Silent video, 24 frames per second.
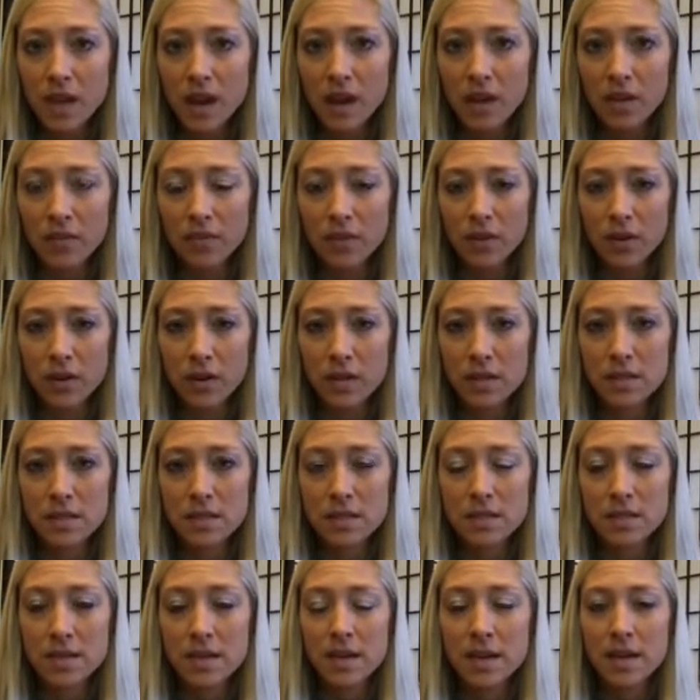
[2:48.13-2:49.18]
are for
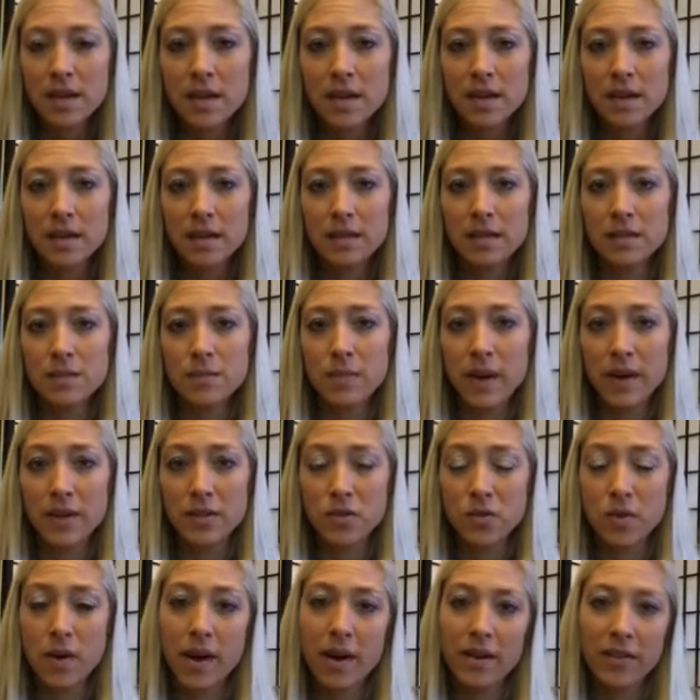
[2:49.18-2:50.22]
us is by
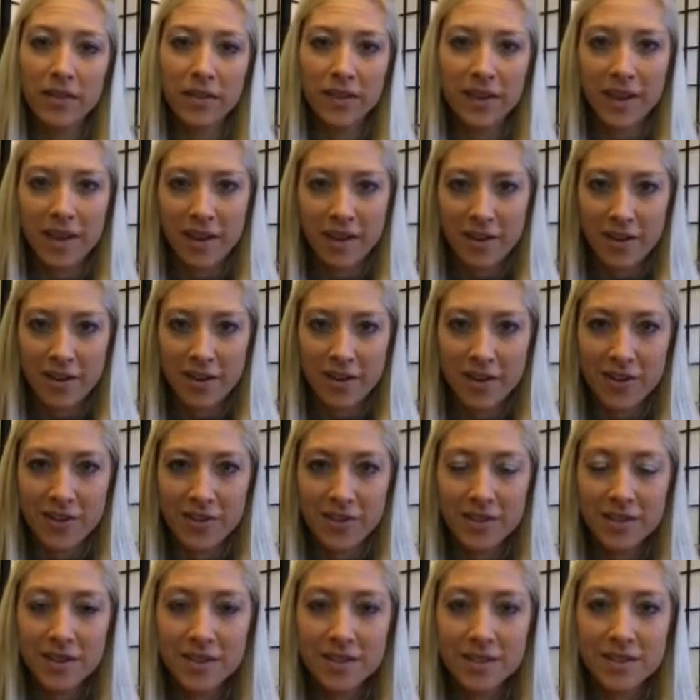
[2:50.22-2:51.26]
trial and
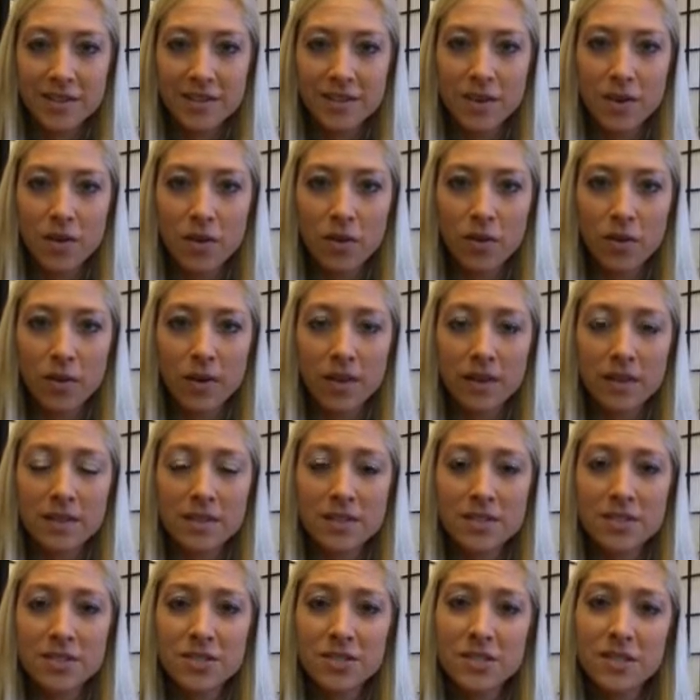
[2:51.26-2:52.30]
error. So
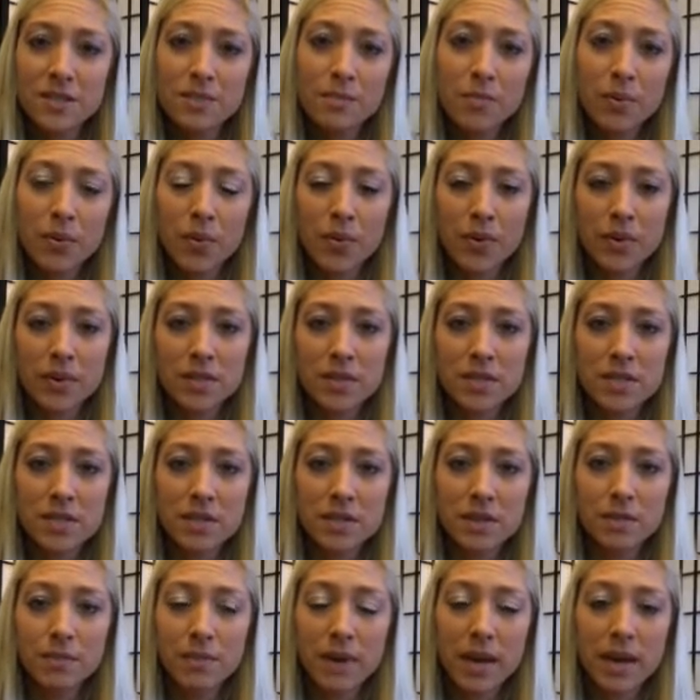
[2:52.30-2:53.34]
it's just important
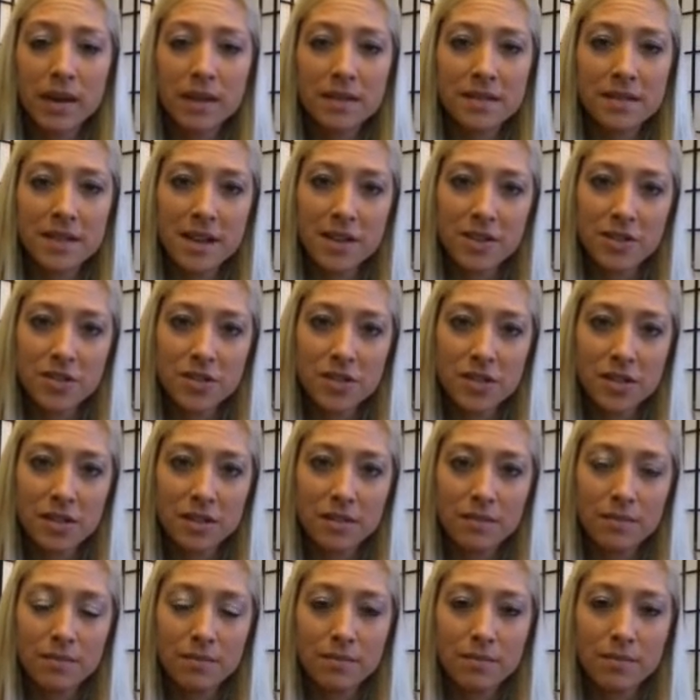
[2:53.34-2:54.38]
to pay
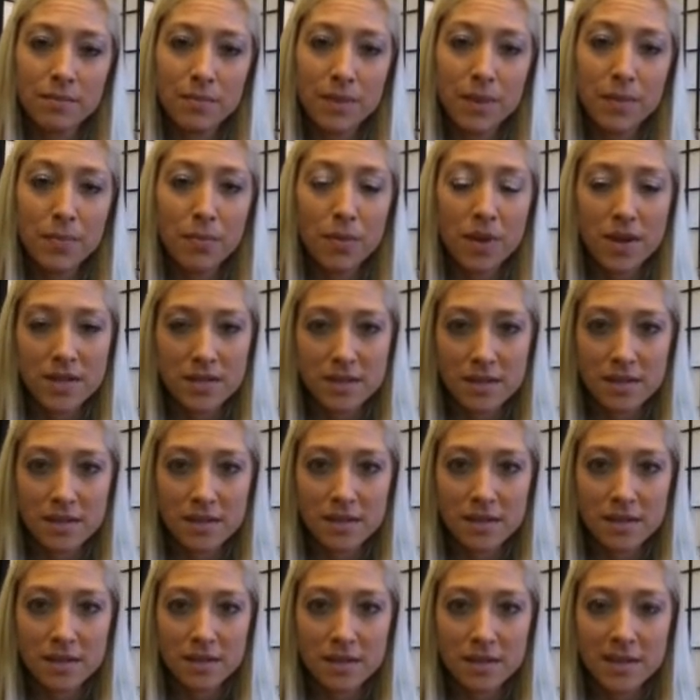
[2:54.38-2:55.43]
attention, be
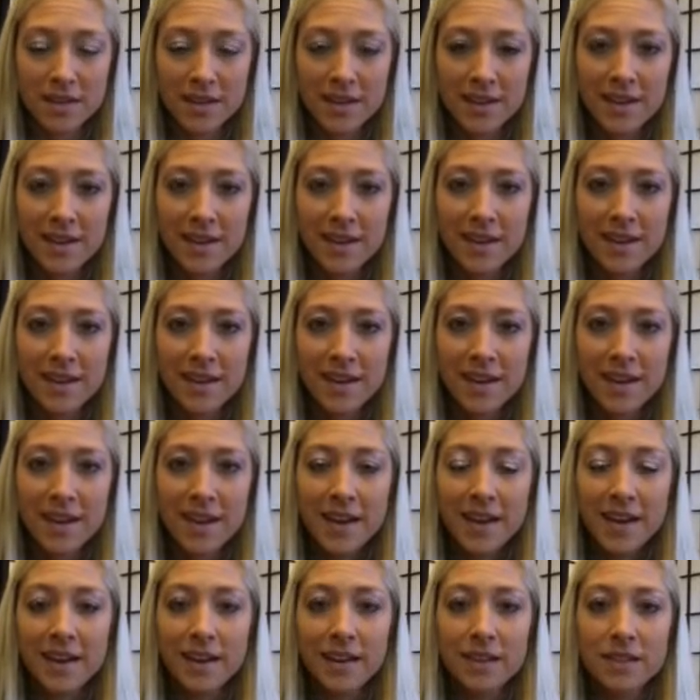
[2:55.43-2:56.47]
present,
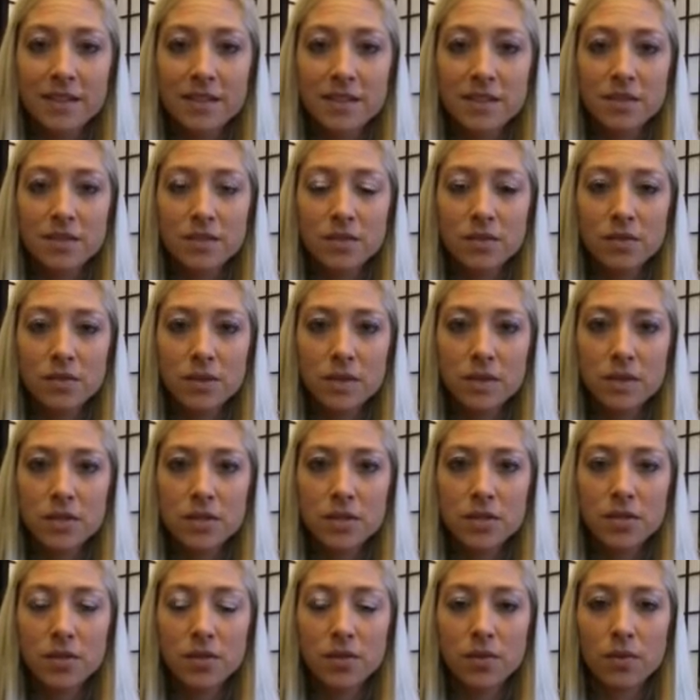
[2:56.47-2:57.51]
and tune
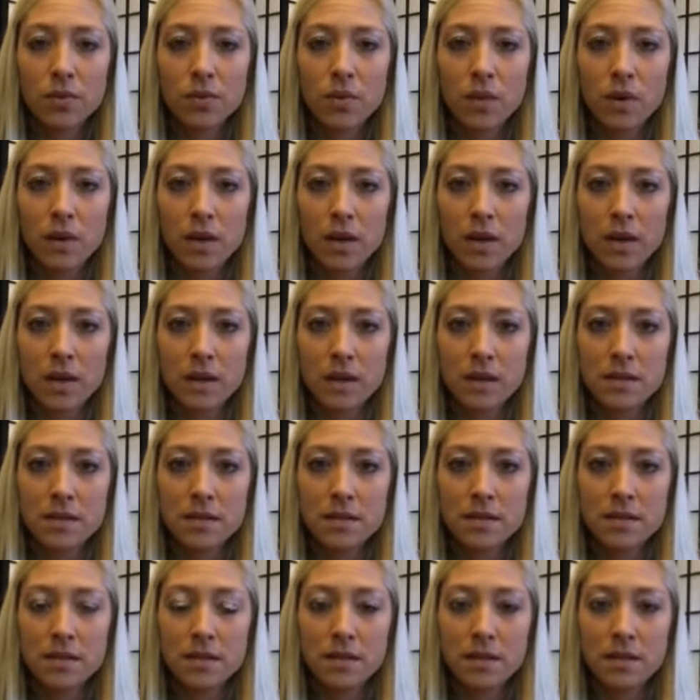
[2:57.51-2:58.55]
into
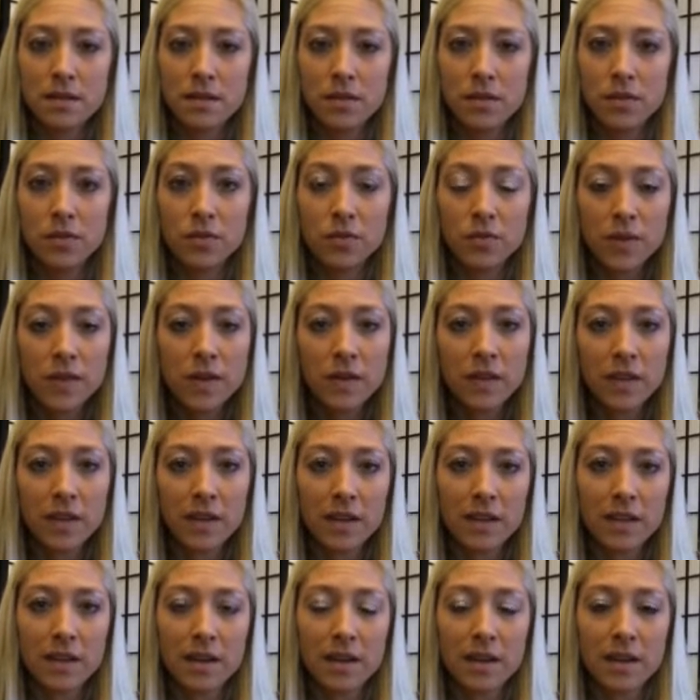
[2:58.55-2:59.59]
what you're
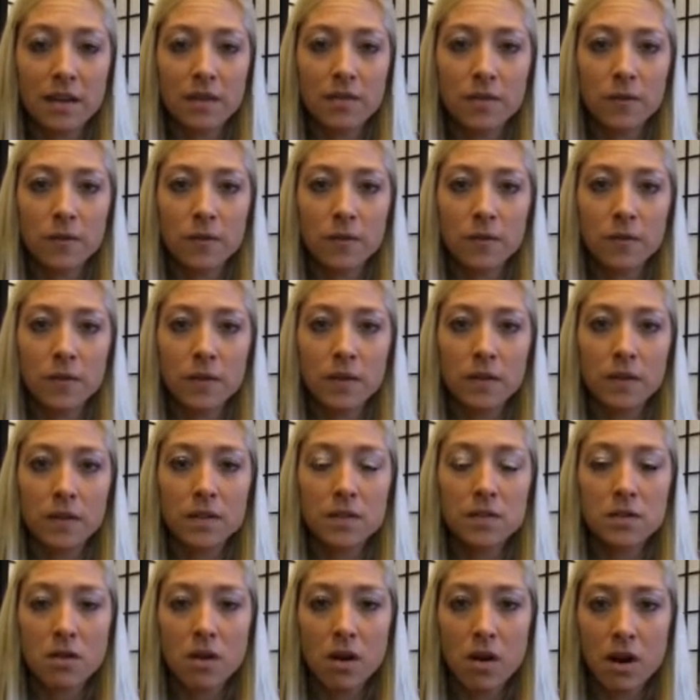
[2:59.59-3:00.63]
feeling. And if your
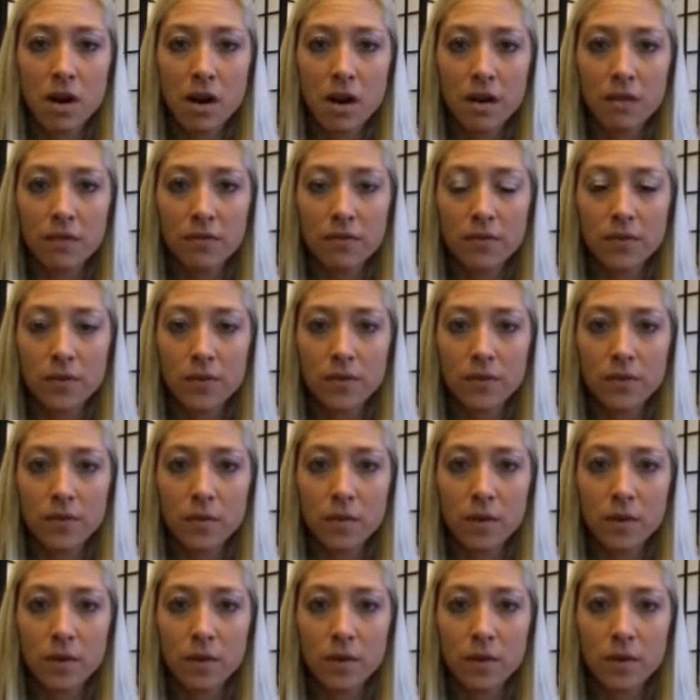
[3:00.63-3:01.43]
feelings are off, if